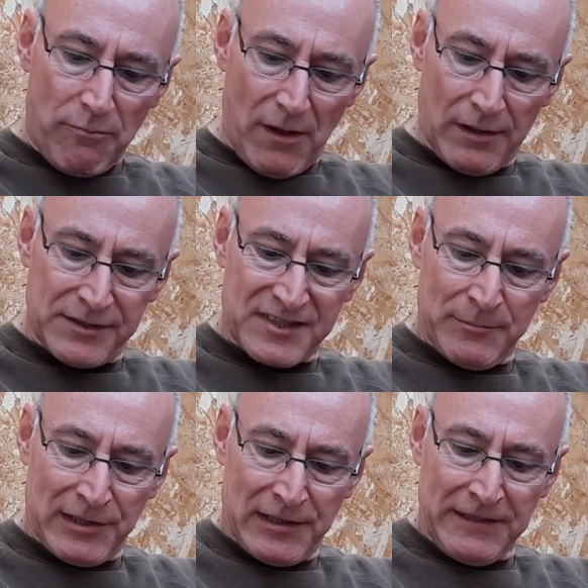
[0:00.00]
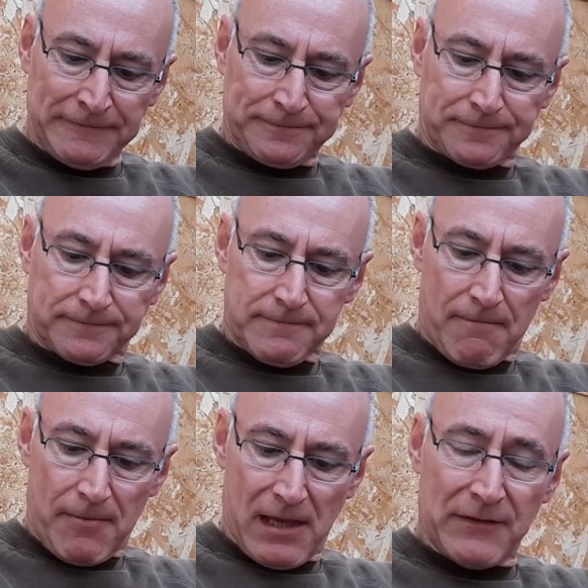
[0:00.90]
And similarly,
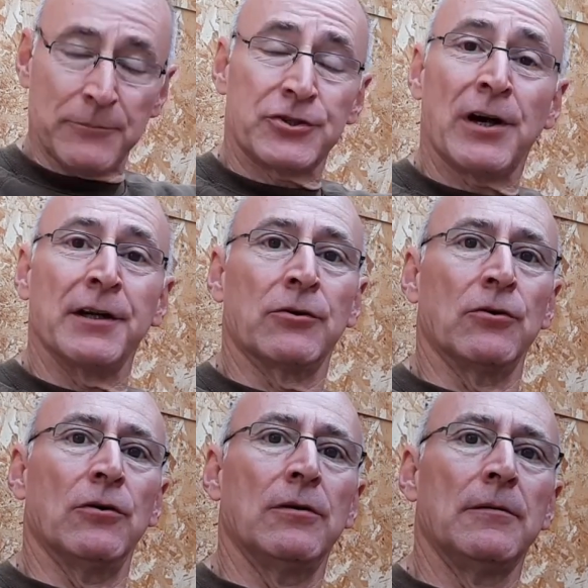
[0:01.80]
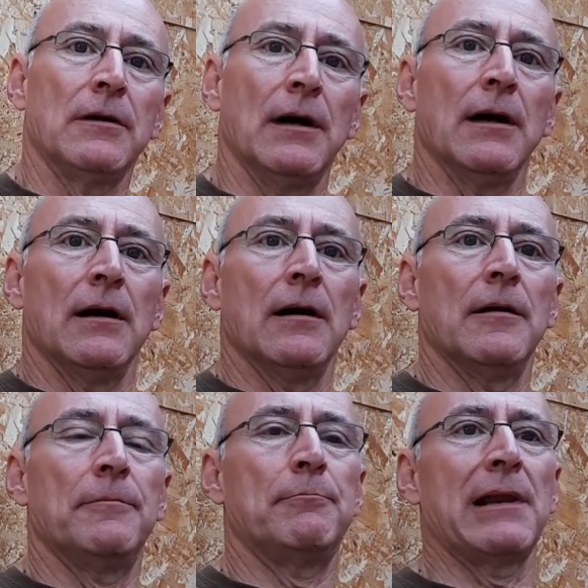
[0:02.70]
if I'm trying to grow
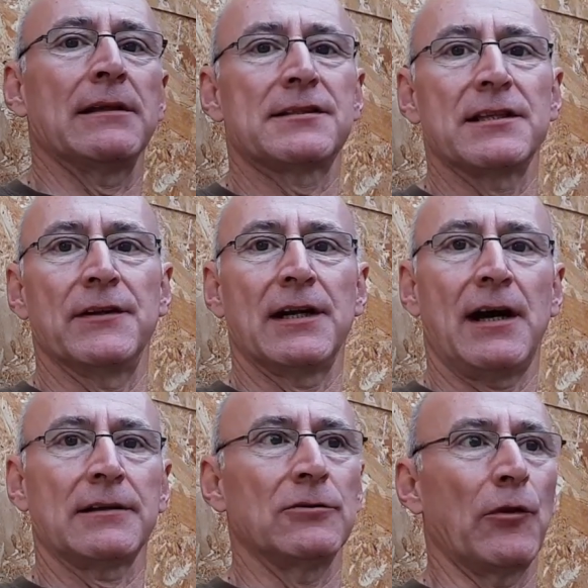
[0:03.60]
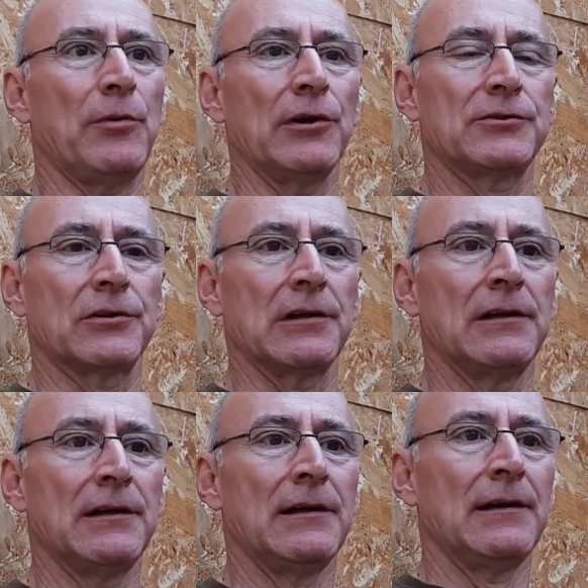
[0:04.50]
plants in the garden or the polytunnel,
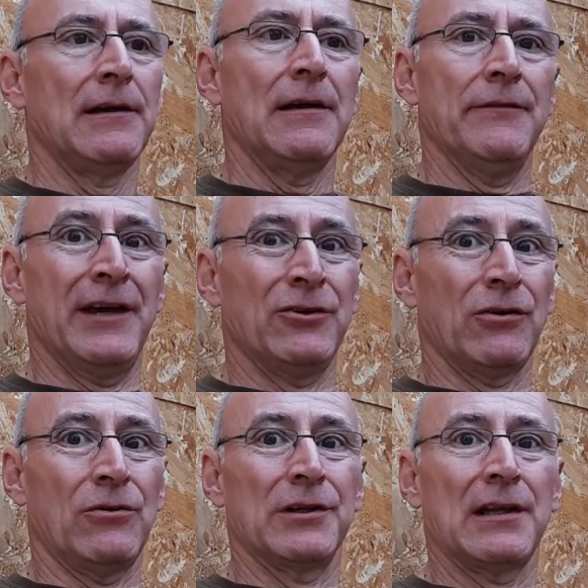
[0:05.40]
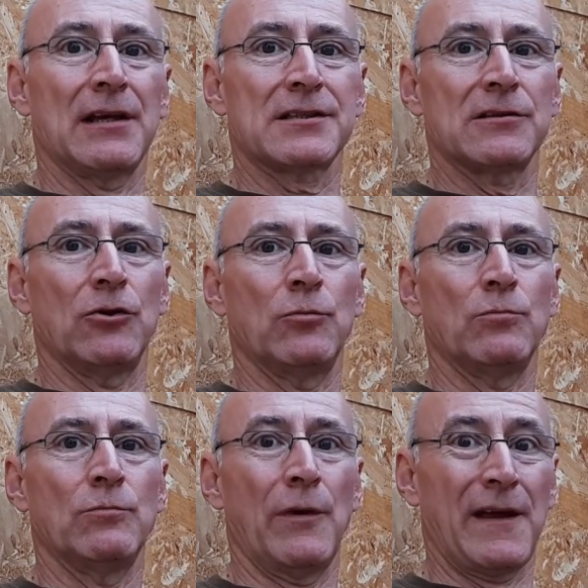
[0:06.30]
they're not going to last long
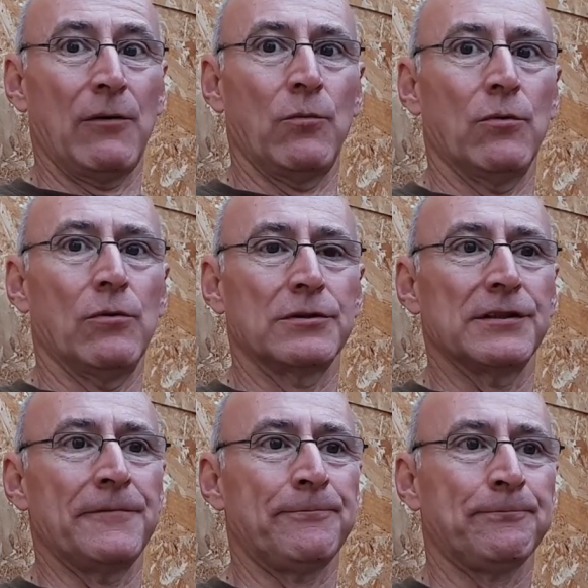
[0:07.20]
without water.